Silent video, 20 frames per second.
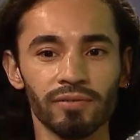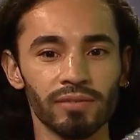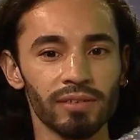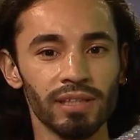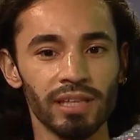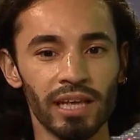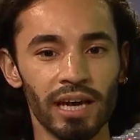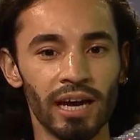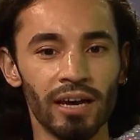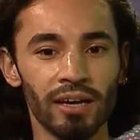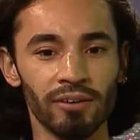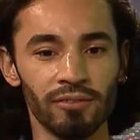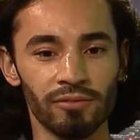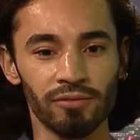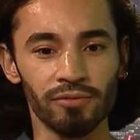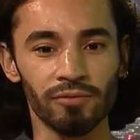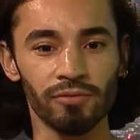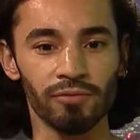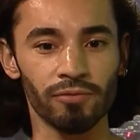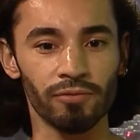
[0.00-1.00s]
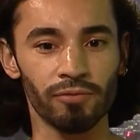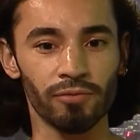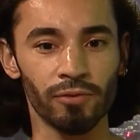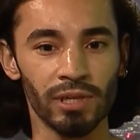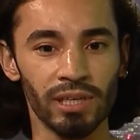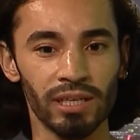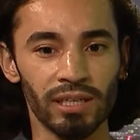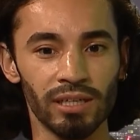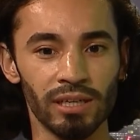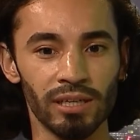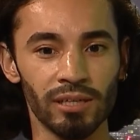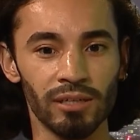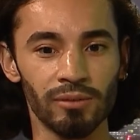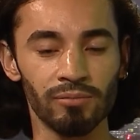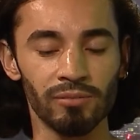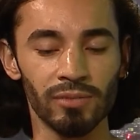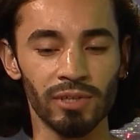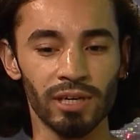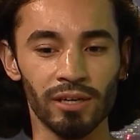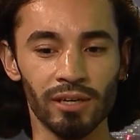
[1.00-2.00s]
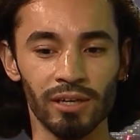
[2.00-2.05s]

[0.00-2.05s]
that freedom,